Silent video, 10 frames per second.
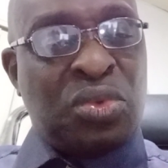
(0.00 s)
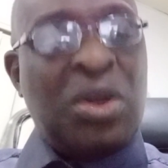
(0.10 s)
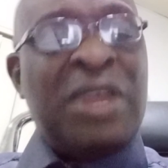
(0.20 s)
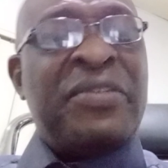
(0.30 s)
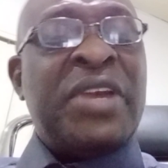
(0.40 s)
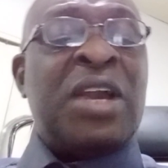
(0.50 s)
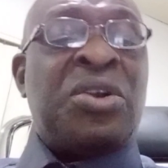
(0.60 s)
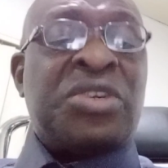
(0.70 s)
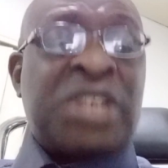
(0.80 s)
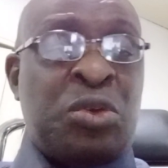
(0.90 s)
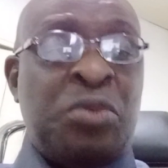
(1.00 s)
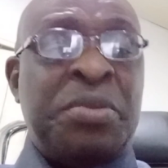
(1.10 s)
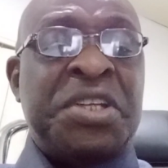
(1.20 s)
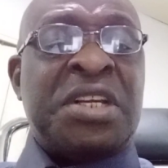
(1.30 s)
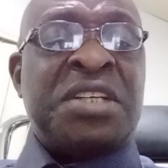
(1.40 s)
to live in Lagos and do
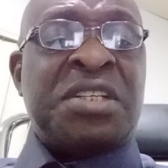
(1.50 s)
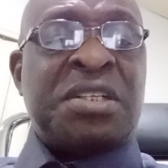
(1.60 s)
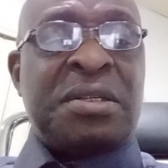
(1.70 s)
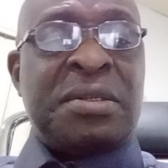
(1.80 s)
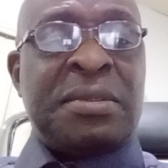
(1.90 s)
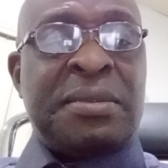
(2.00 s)
business.